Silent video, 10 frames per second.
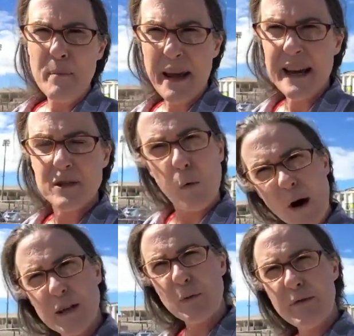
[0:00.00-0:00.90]
because
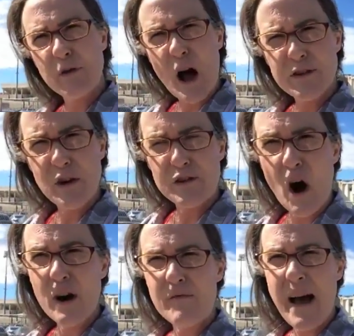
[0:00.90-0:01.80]
once we've lost those
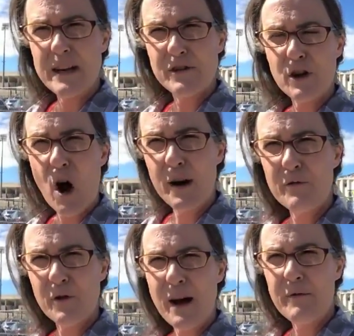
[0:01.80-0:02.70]
artifacts, they're
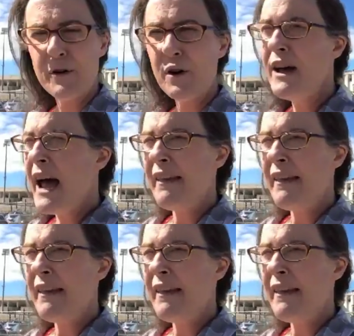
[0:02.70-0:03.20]
gone forever,